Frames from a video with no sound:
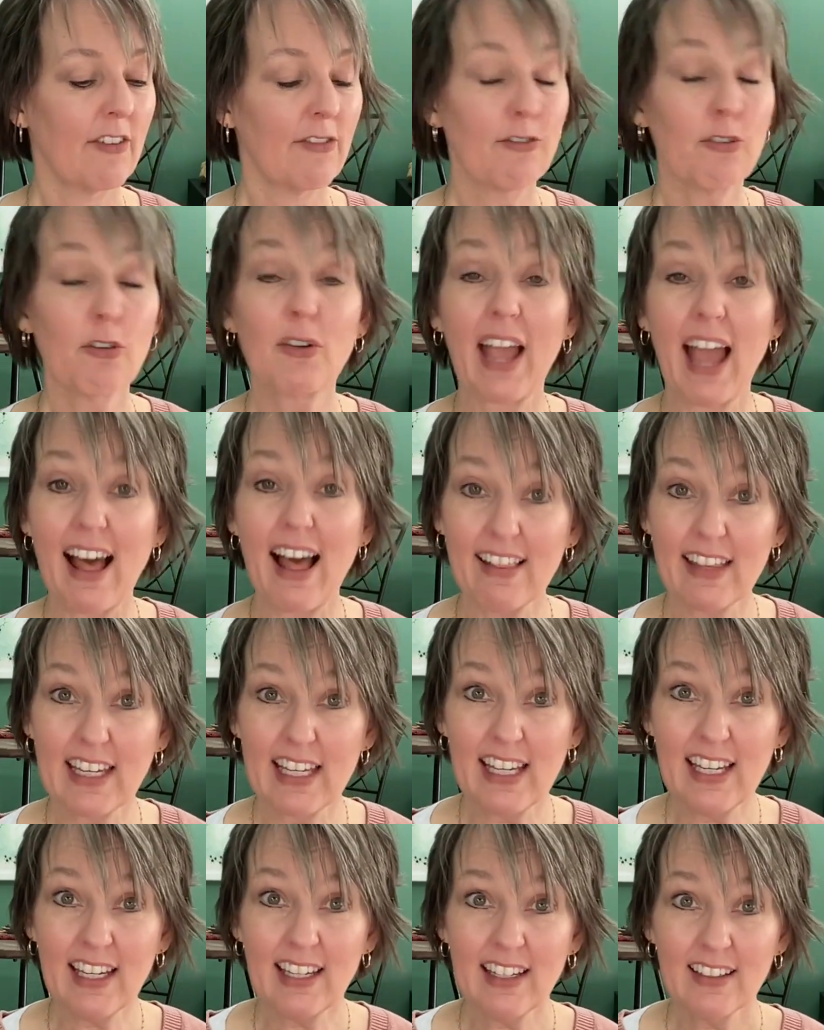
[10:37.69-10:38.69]

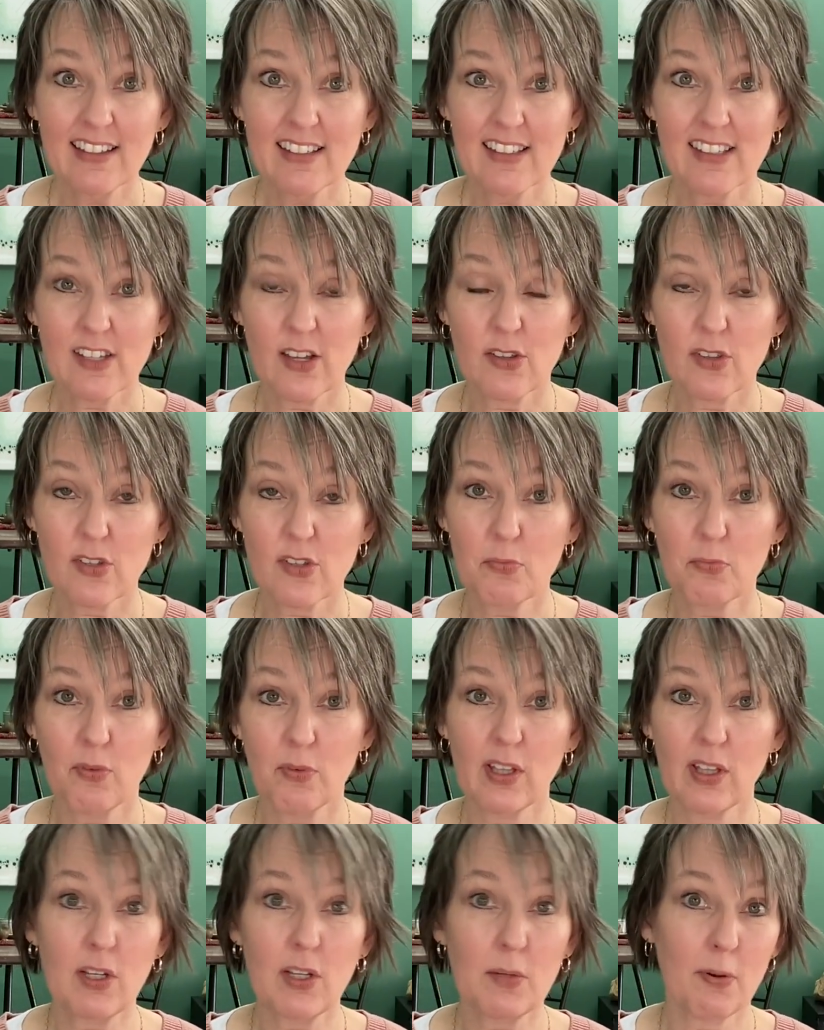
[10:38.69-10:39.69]
Frugality. So there's some
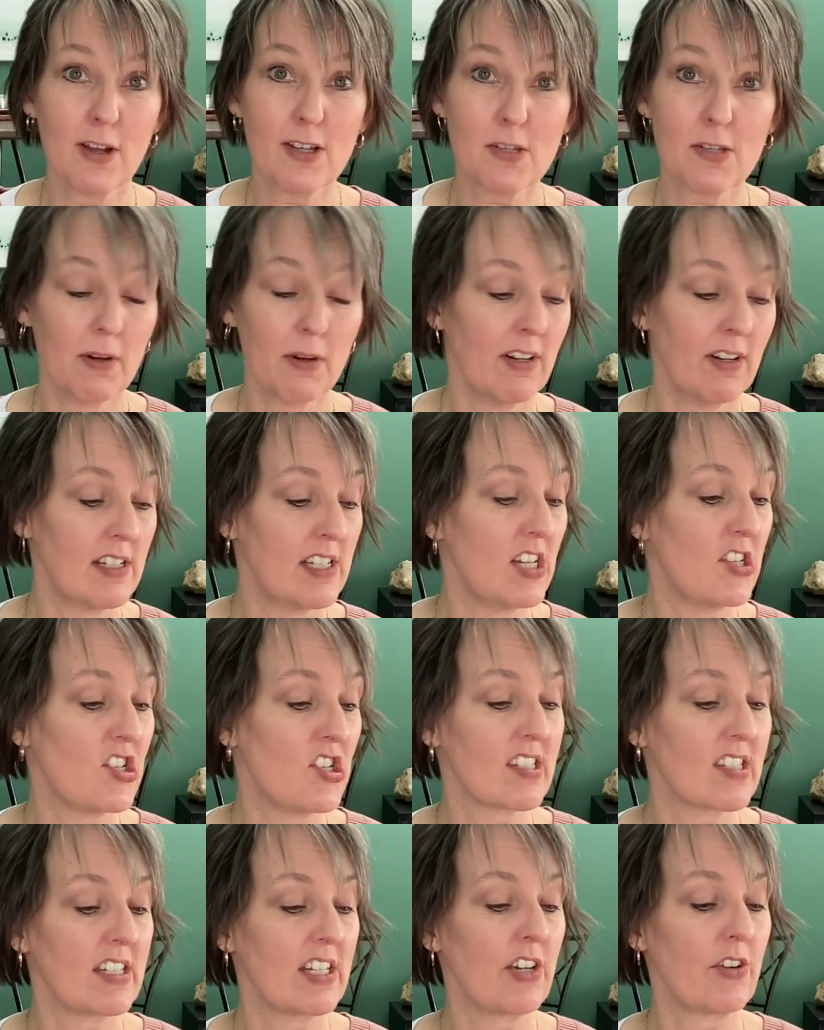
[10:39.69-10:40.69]
really good prosperity
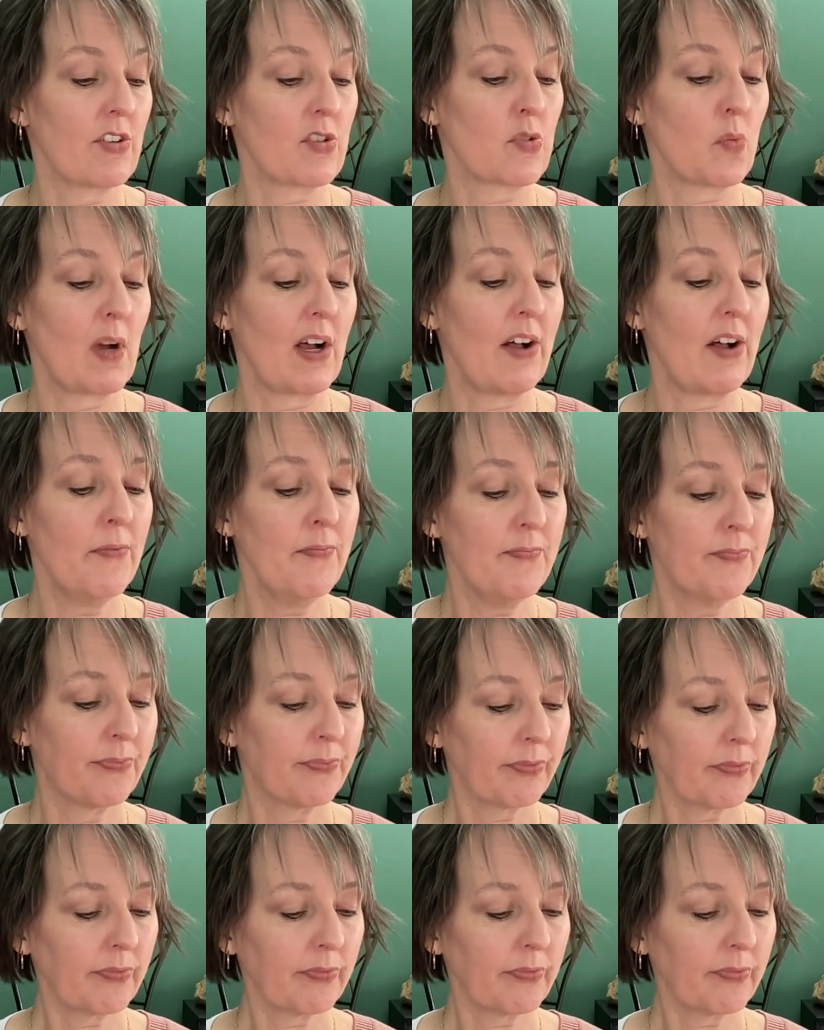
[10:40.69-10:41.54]
teachings in here as well.